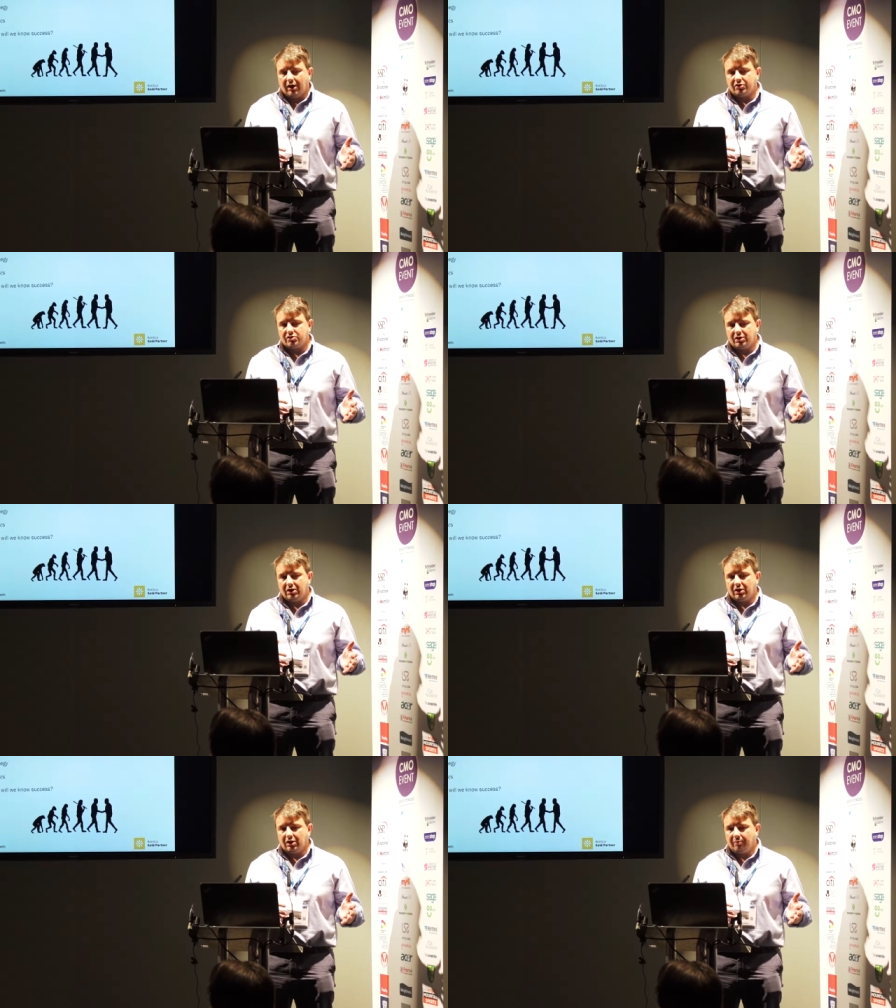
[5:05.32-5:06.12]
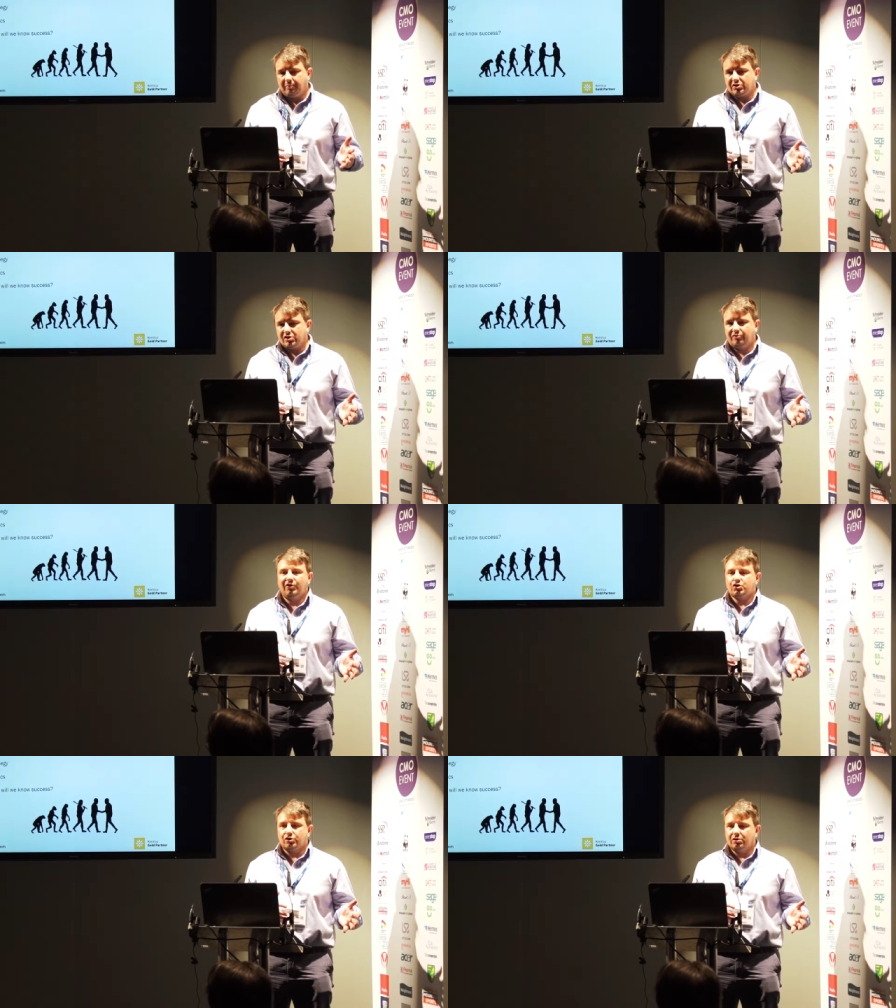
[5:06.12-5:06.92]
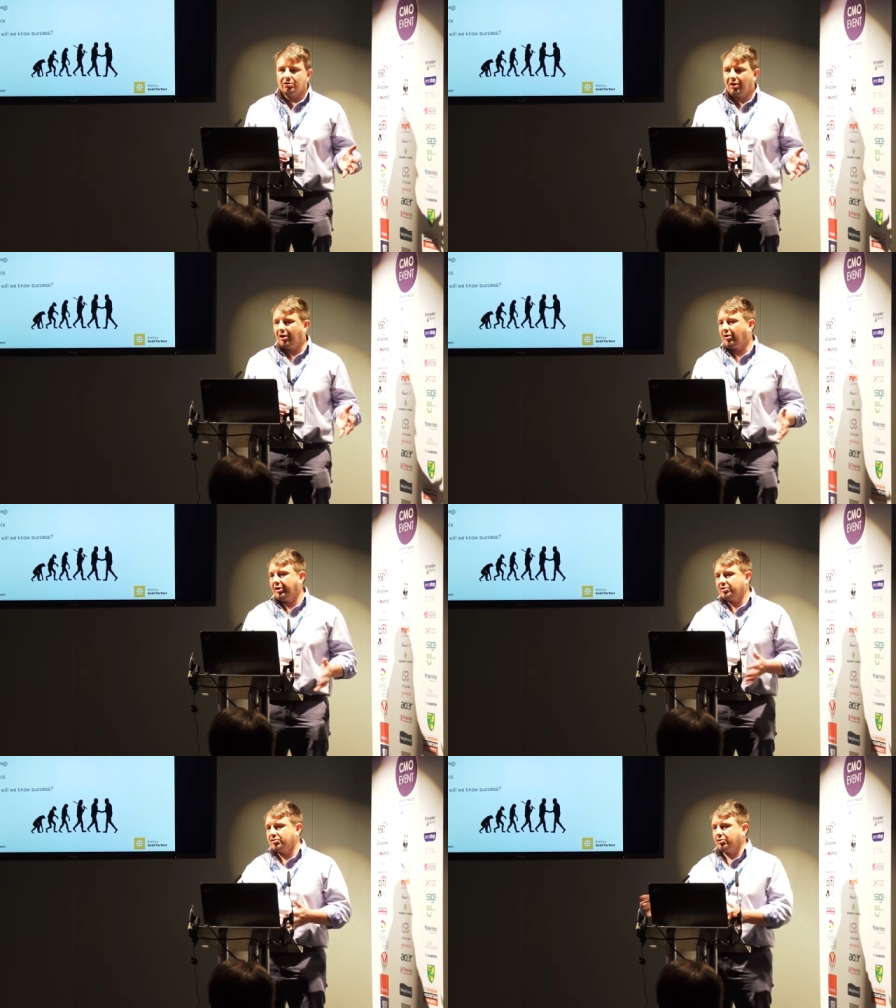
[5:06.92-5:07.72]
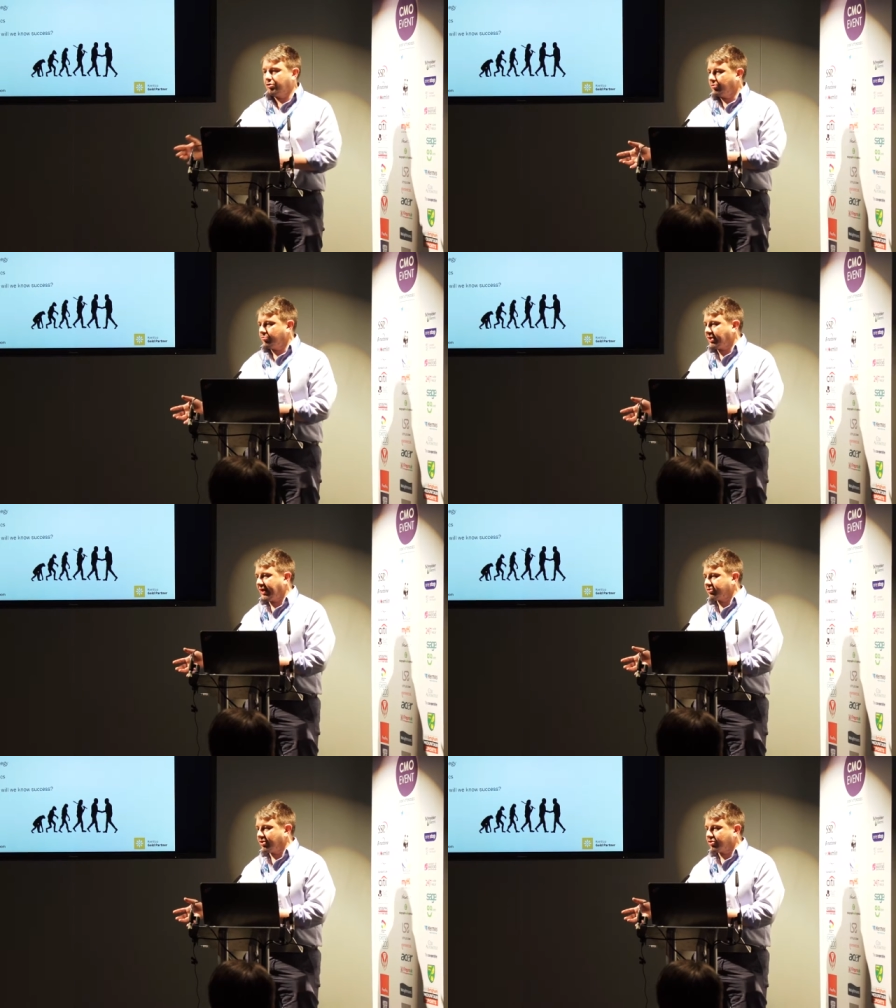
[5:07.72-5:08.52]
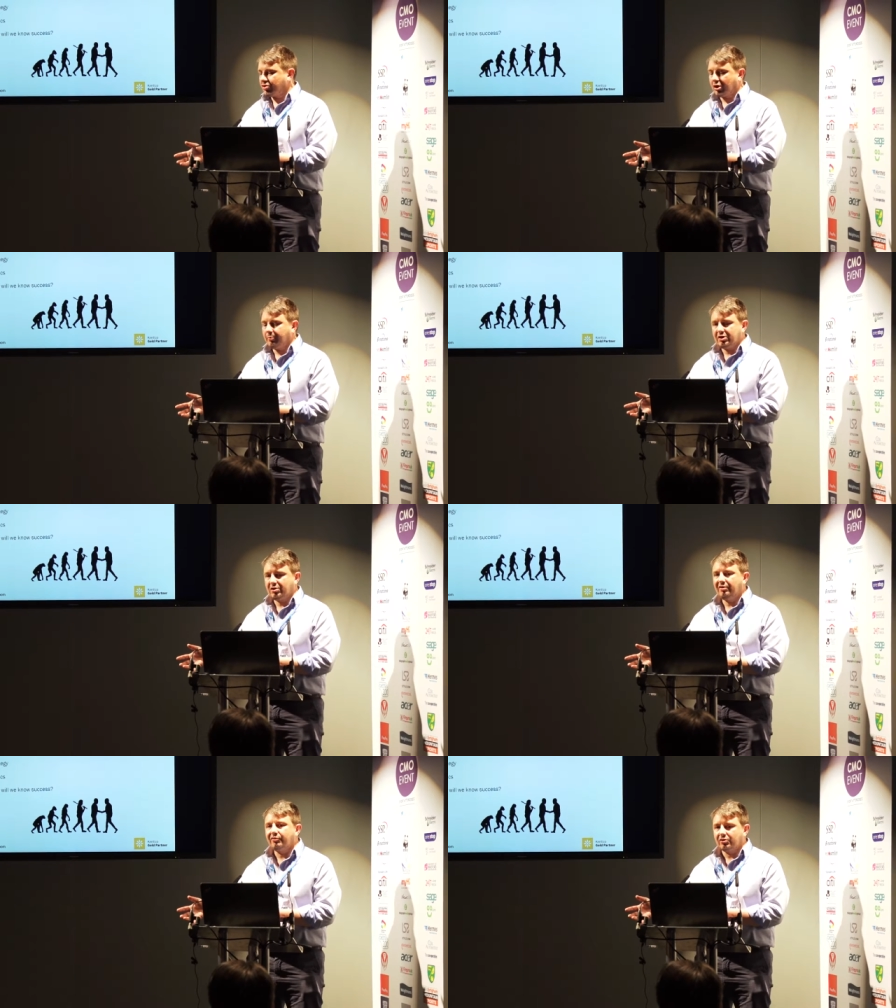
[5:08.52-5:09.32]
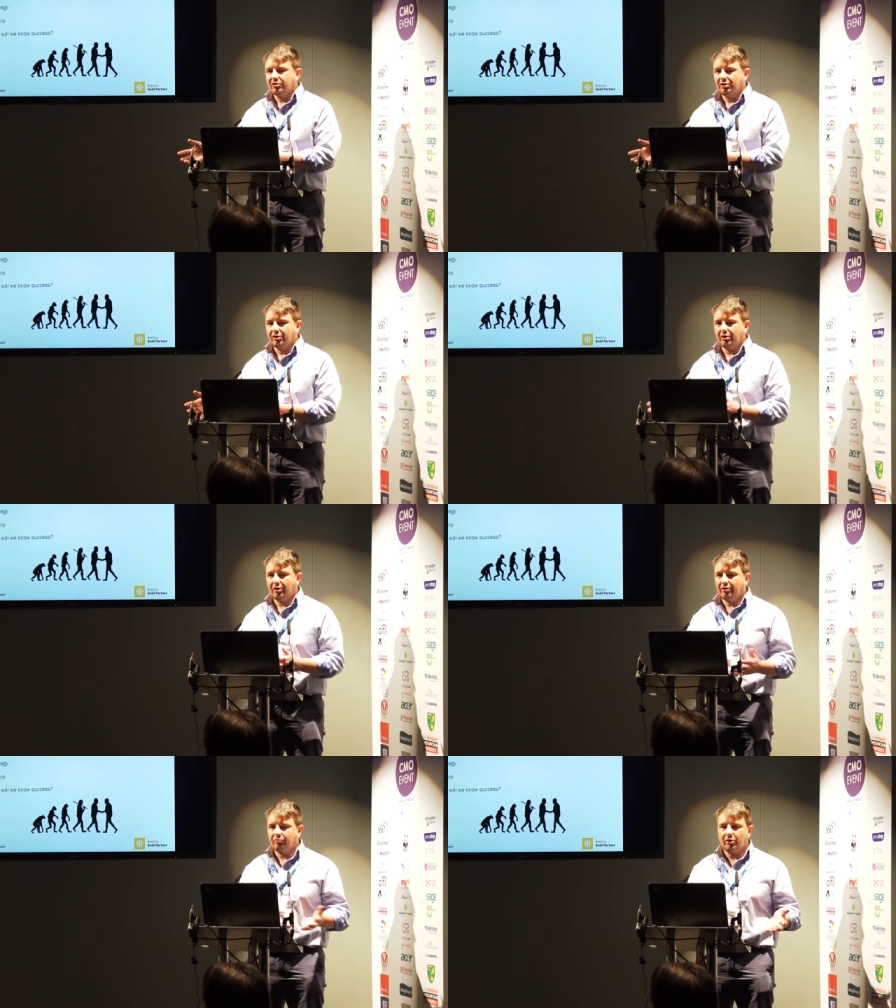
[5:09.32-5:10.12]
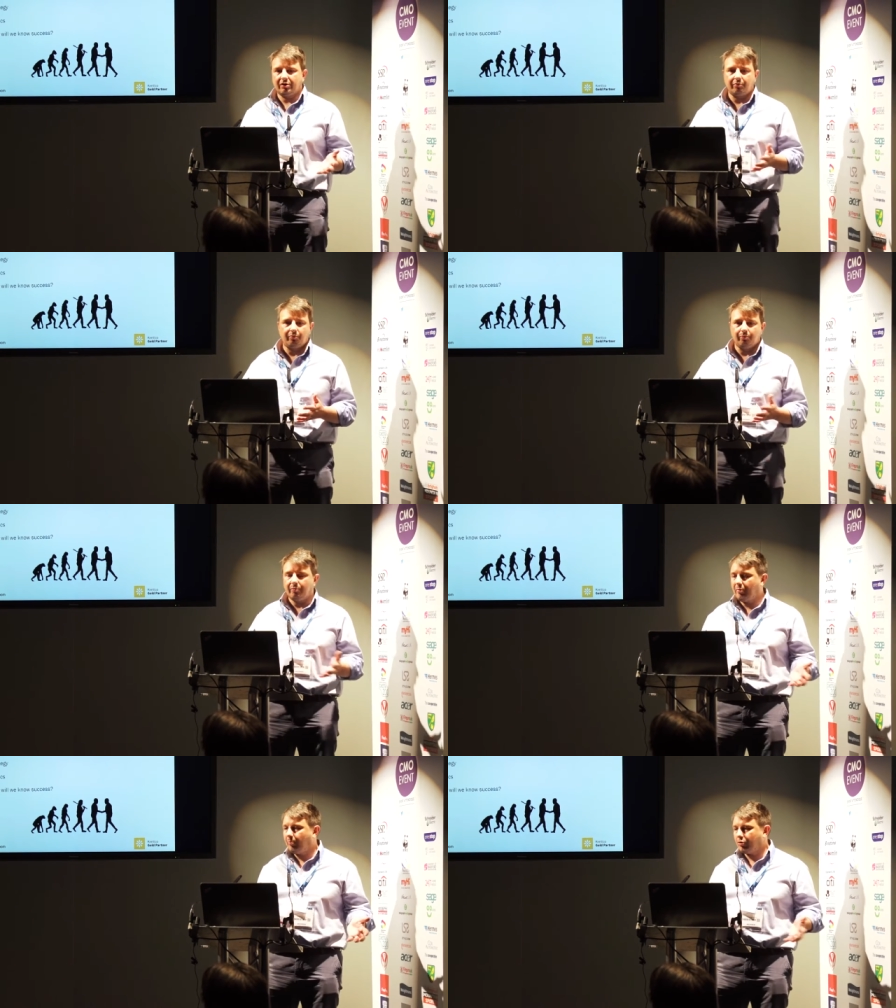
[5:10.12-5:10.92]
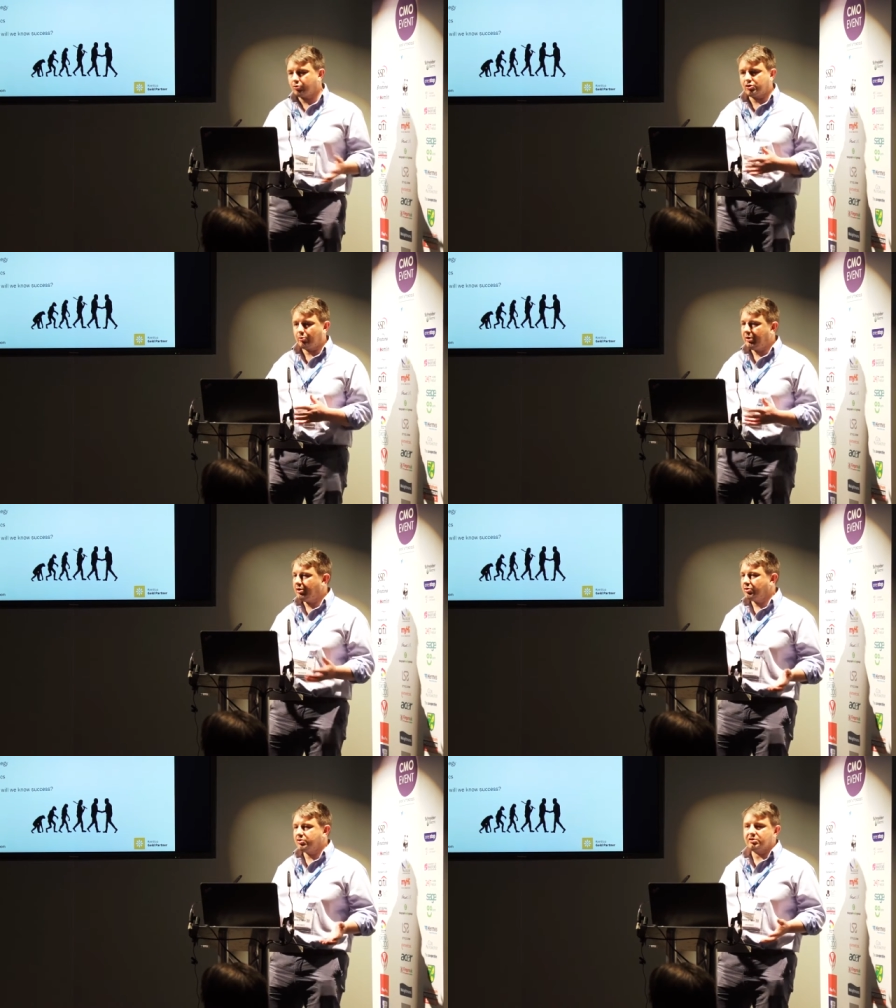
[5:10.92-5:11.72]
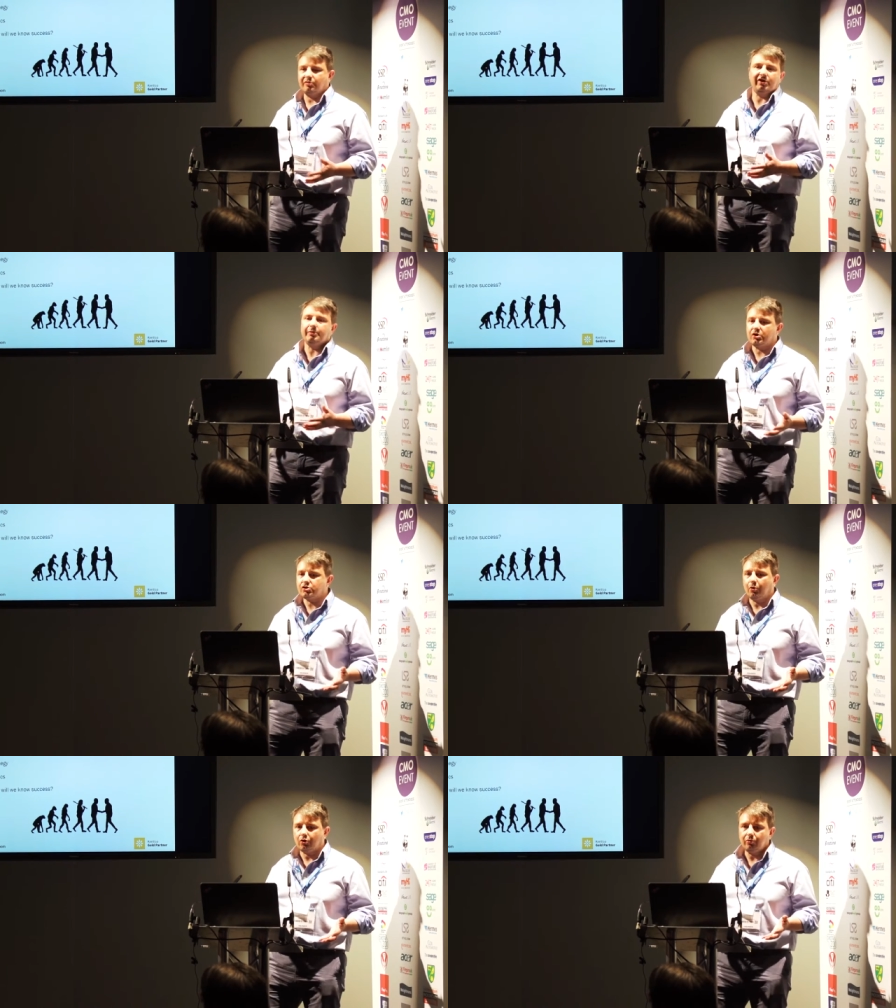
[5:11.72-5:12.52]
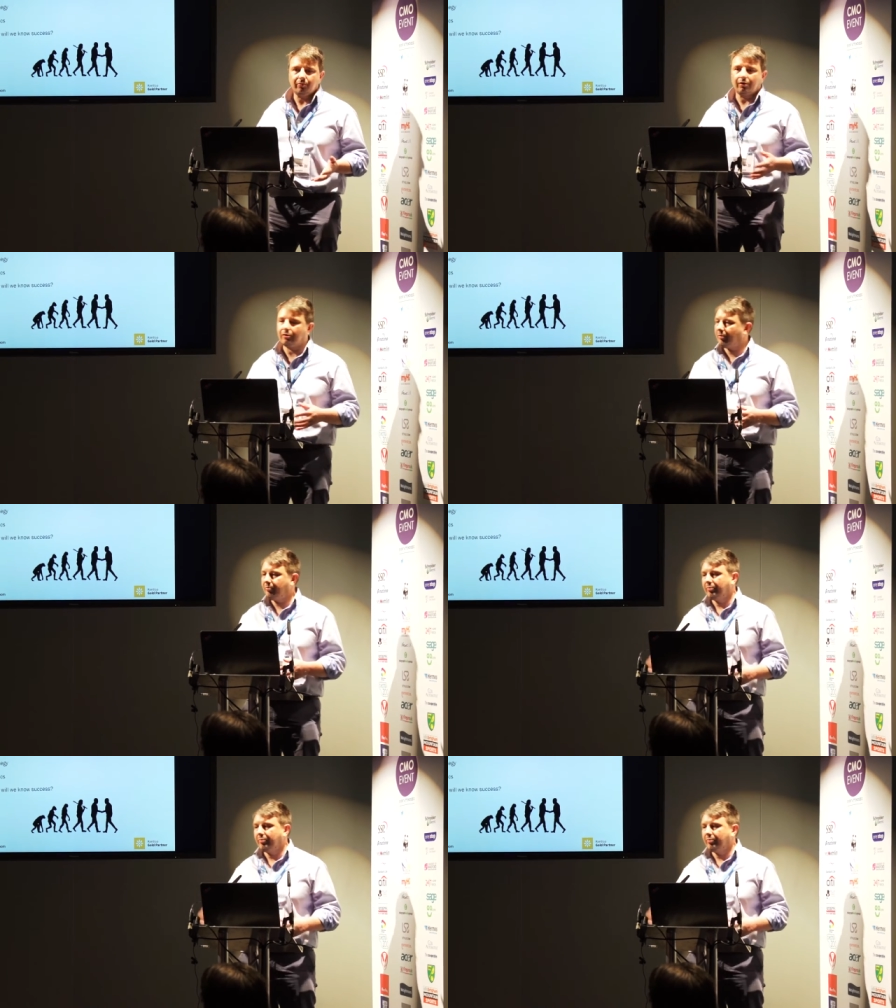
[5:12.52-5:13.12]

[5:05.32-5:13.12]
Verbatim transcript: how does the uh, business vision align to tactics that can be delivered? You know, and one of the models that we use is a VMOST model. There are